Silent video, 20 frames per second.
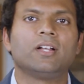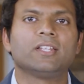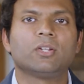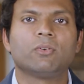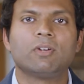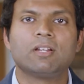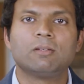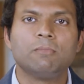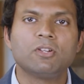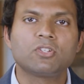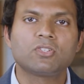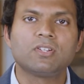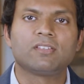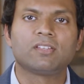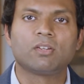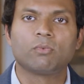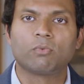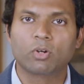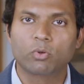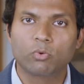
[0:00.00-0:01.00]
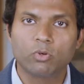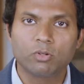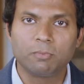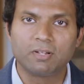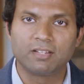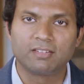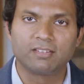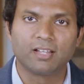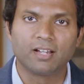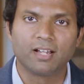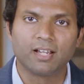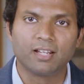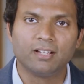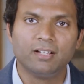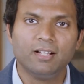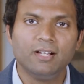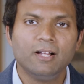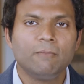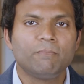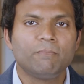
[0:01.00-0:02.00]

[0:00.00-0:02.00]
on their admissions and recruitment side.